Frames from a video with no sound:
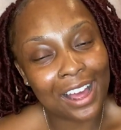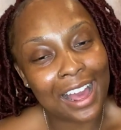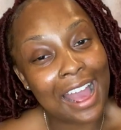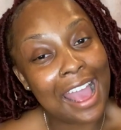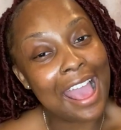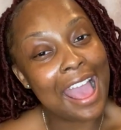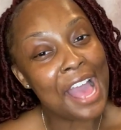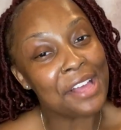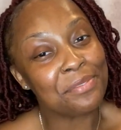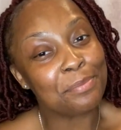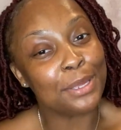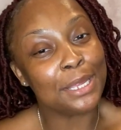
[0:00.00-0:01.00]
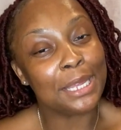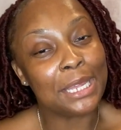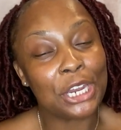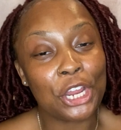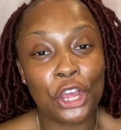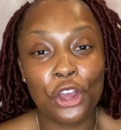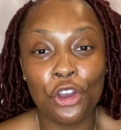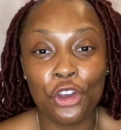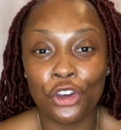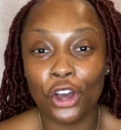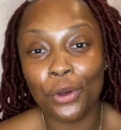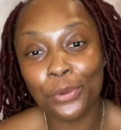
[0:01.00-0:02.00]
I have been
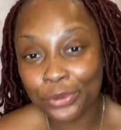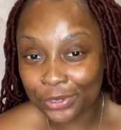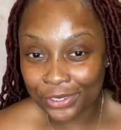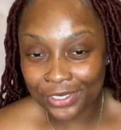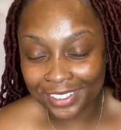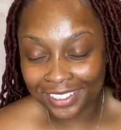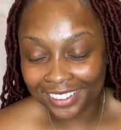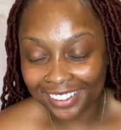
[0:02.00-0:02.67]
ghost,